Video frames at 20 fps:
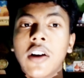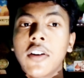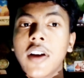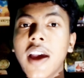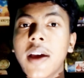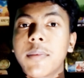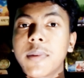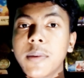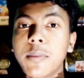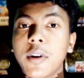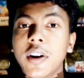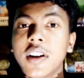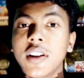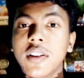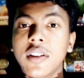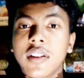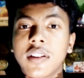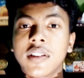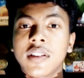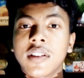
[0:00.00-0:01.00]
everybody
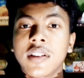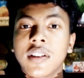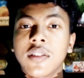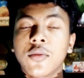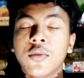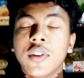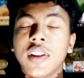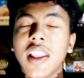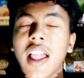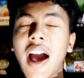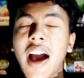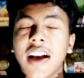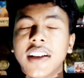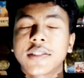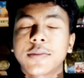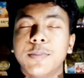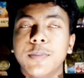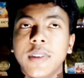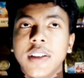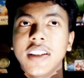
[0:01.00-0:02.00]
will ask
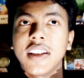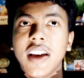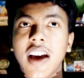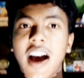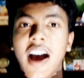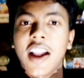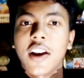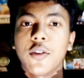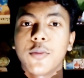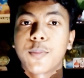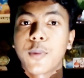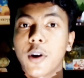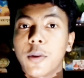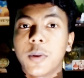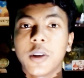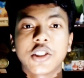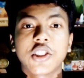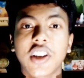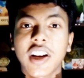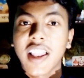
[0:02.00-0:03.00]
me, are you a
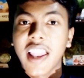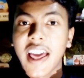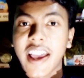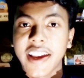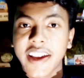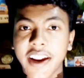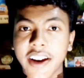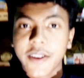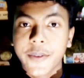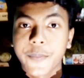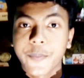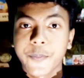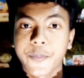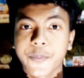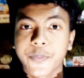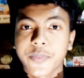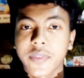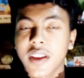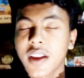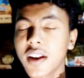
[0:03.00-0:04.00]
professional hacker?
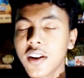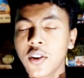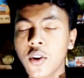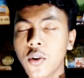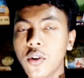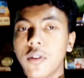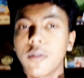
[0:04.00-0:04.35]
No,